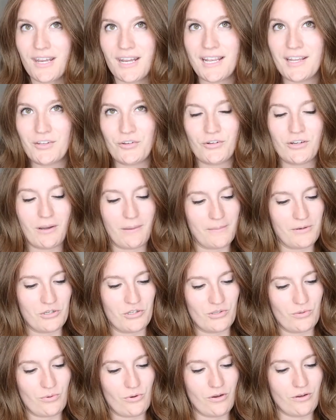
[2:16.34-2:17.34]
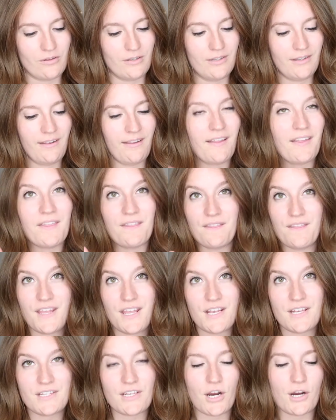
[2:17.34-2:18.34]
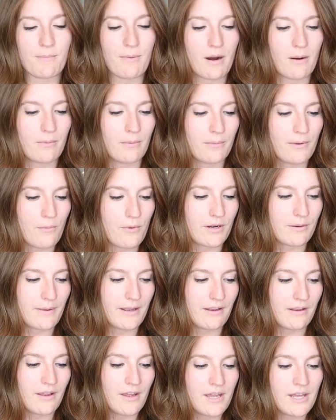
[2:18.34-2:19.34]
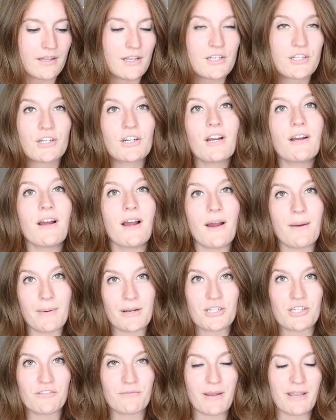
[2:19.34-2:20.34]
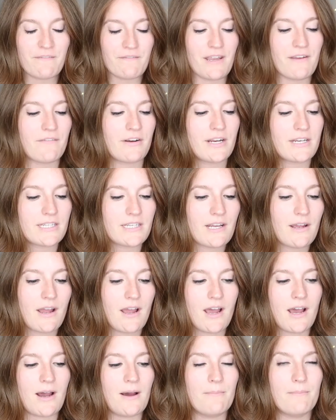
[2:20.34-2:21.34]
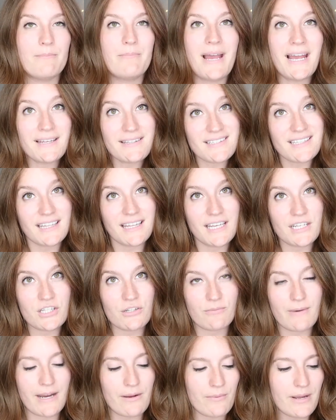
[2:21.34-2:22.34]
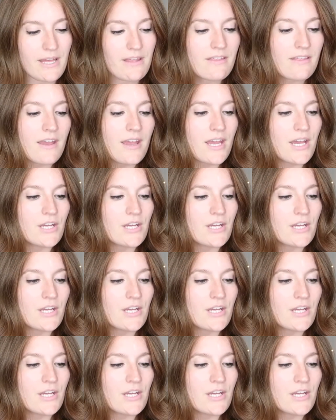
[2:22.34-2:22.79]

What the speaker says: and you're in elementary school, these are probably these are a bunch of my favorite pens that I like to write with.